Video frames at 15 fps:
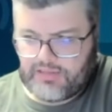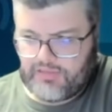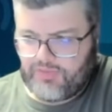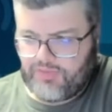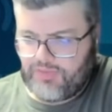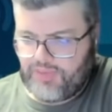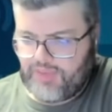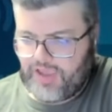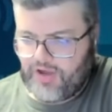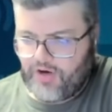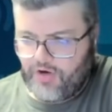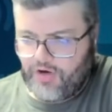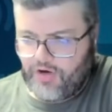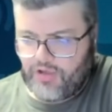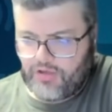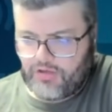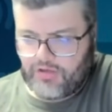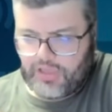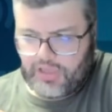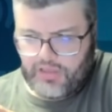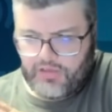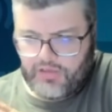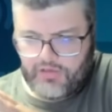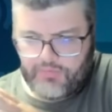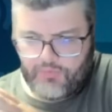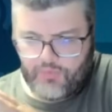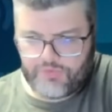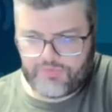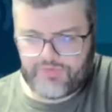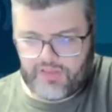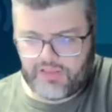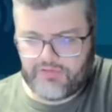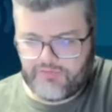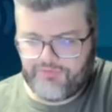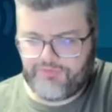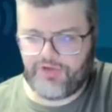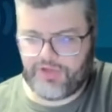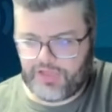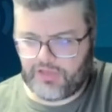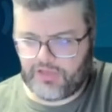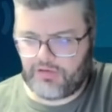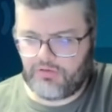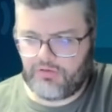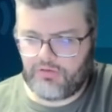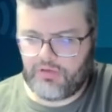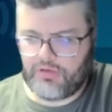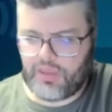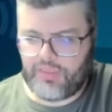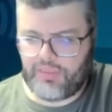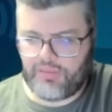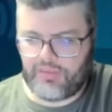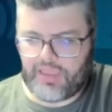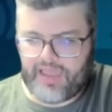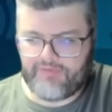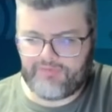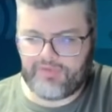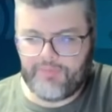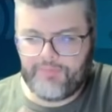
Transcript: they are on a more solid footing and have the